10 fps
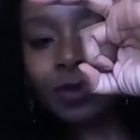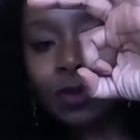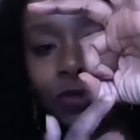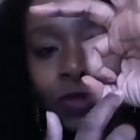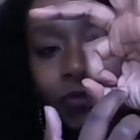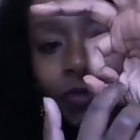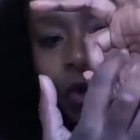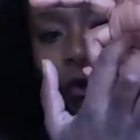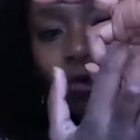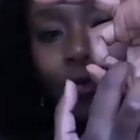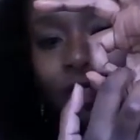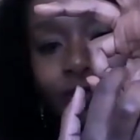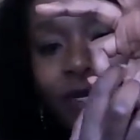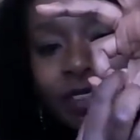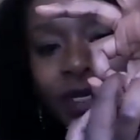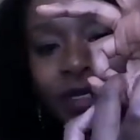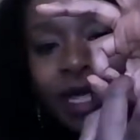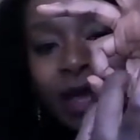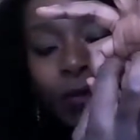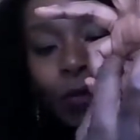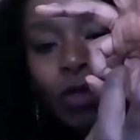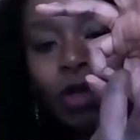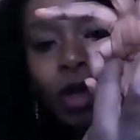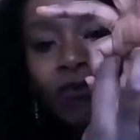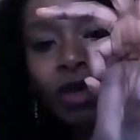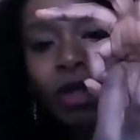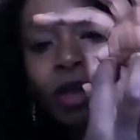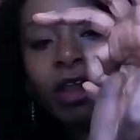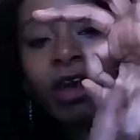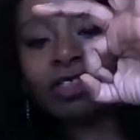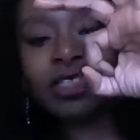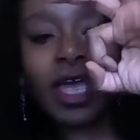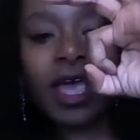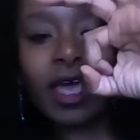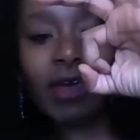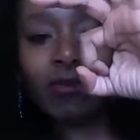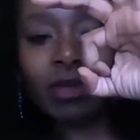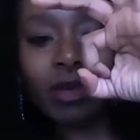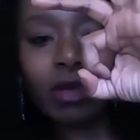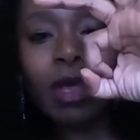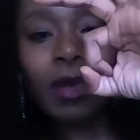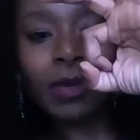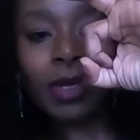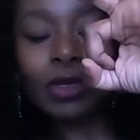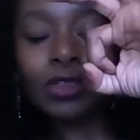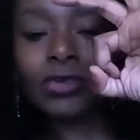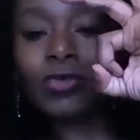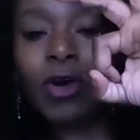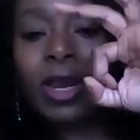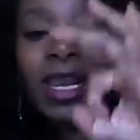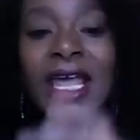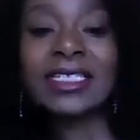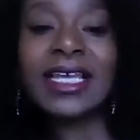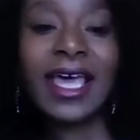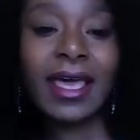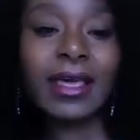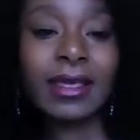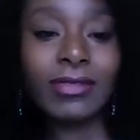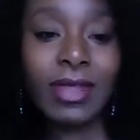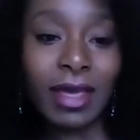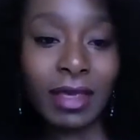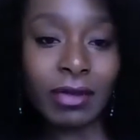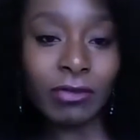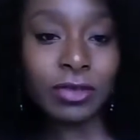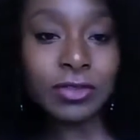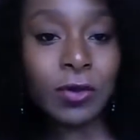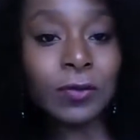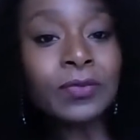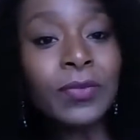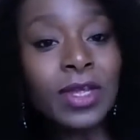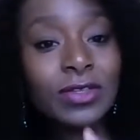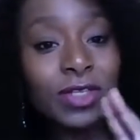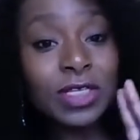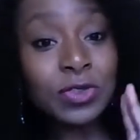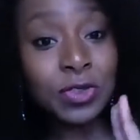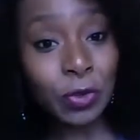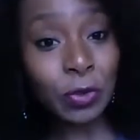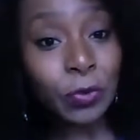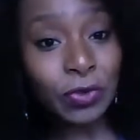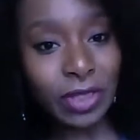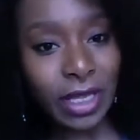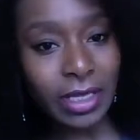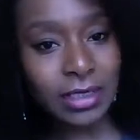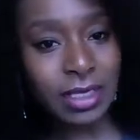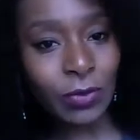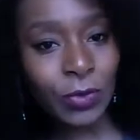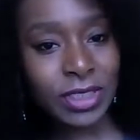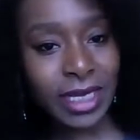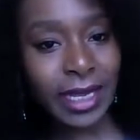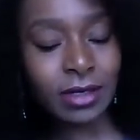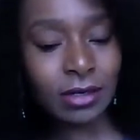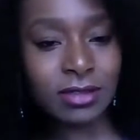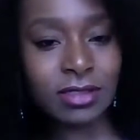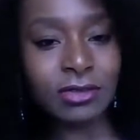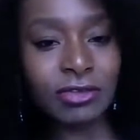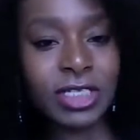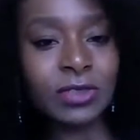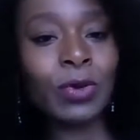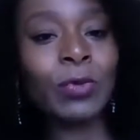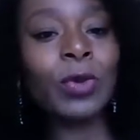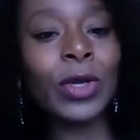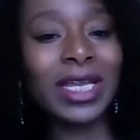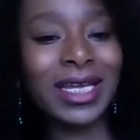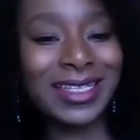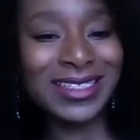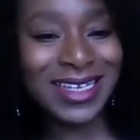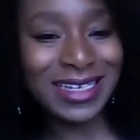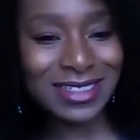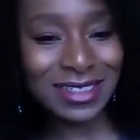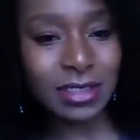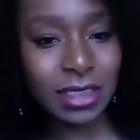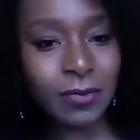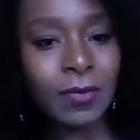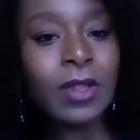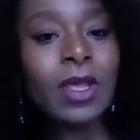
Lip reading: two different holes, which means that will cover a larger area because you've got less hair in that area. So there's two things that we take into consideration when we're looking at the density.